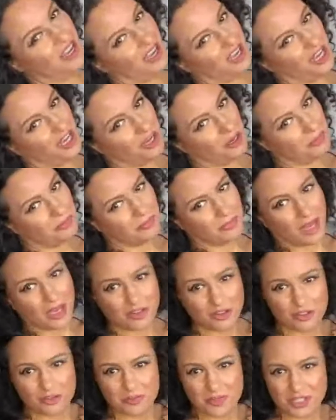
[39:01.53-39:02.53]
I
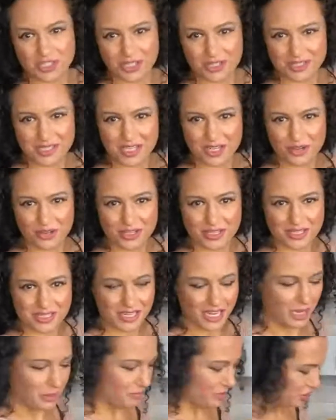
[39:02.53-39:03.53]
don't know if Michelle's here this
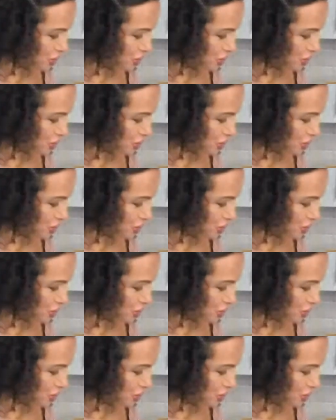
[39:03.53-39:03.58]
time,